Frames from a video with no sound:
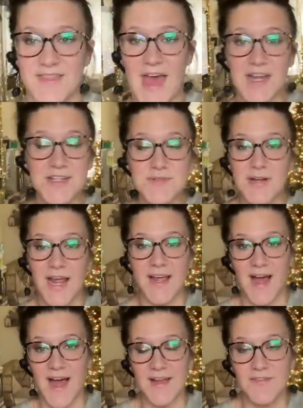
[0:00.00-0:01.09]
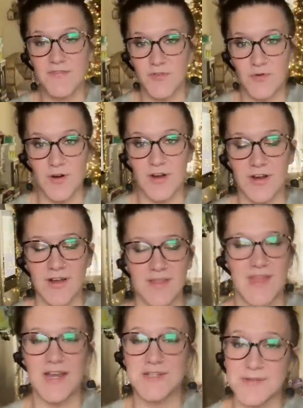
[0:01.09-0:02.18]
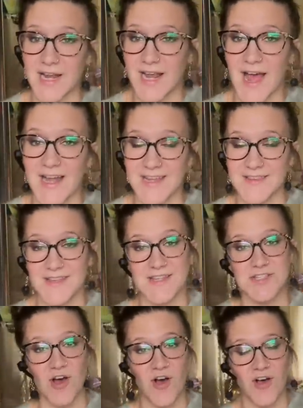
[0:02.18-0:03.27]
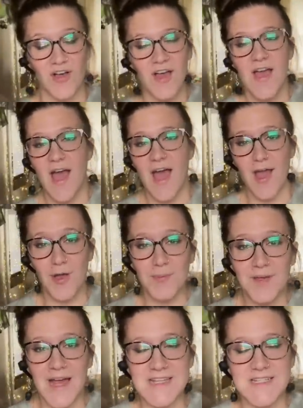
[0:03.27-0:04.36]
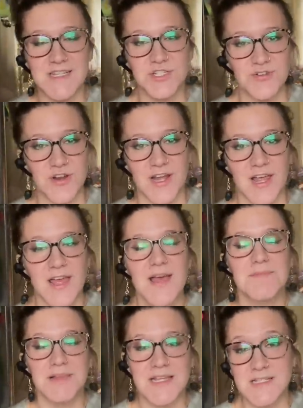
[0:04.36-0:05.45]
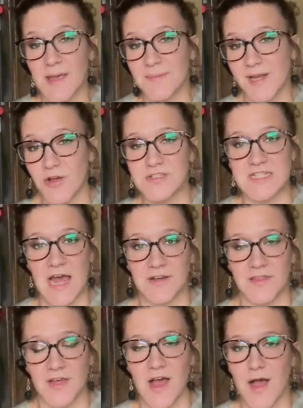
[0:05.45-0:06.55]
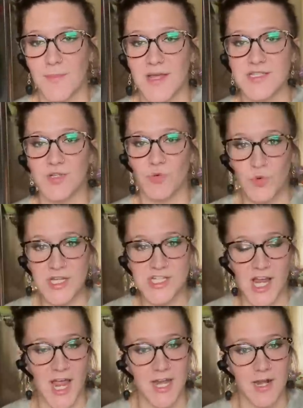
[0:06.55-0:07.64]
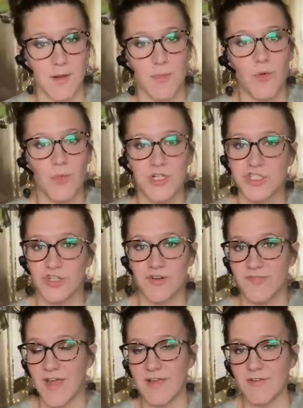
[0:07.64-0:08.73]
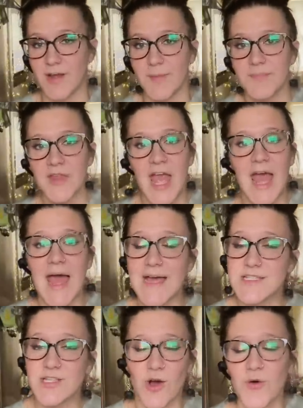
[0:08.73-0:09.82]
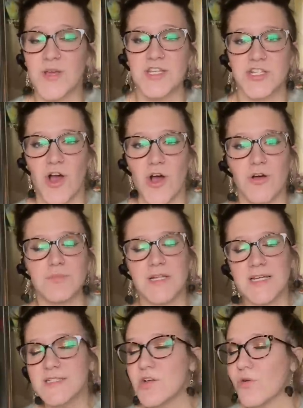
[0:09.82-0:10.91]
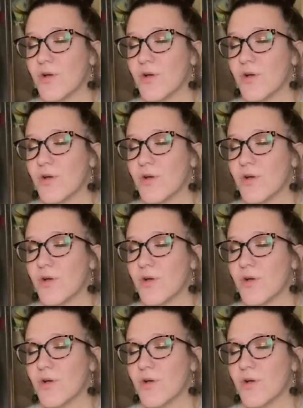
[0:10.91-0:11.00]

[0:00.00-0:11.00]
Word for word: that is what I got for, that is what I got in this haul. I hope you guys enjoyed it. Please let me know down in the comments which item was your favorite. As always, y'all, please don't